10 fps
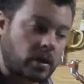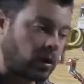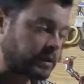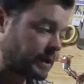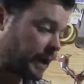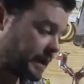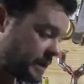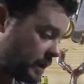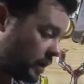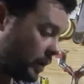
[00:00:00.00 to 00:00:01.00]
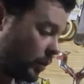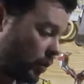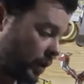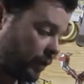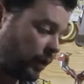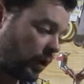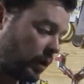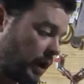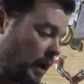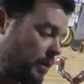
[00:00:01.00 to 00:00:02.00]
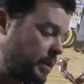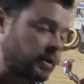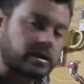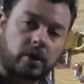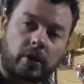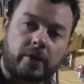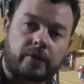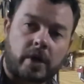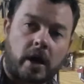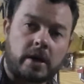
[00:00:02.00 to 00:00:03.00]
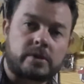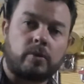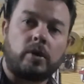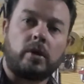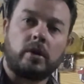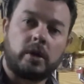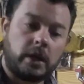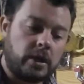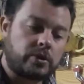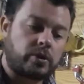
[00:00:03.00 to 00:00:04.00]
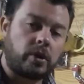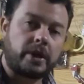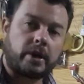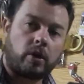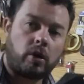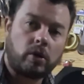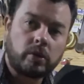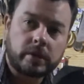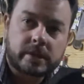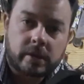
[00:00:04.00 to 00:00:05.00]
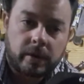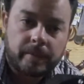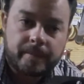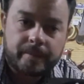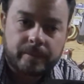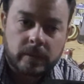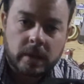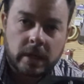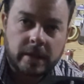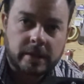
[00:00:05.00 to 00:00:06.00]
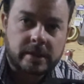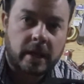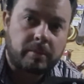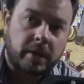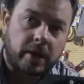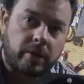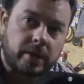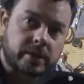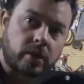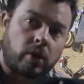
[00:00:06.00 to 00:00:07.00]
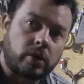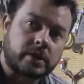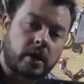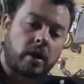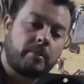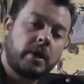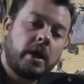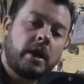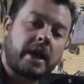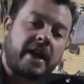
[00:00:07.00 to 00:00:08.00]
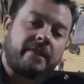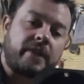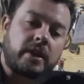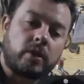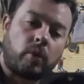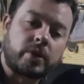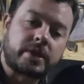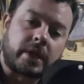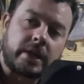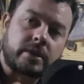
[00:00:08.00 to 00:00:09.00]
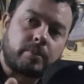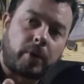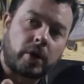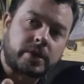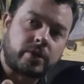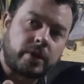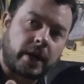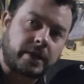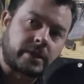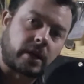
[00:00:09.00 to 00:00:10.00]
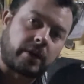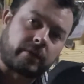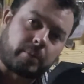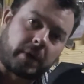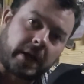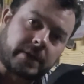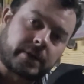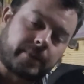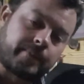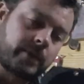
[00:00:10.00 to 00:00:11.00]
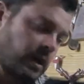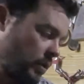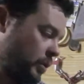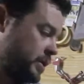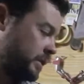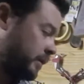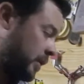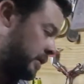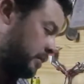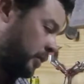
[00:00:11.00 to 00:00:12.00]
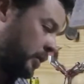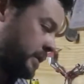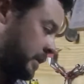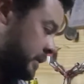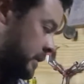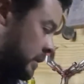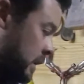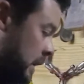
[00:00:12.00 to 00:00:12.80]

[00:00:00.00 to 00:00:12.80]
alternating the water flow, because a lot of guys will drill their holes in the same areas the whole time, and then the water doesn't pass through the other side of the plate, which is very important.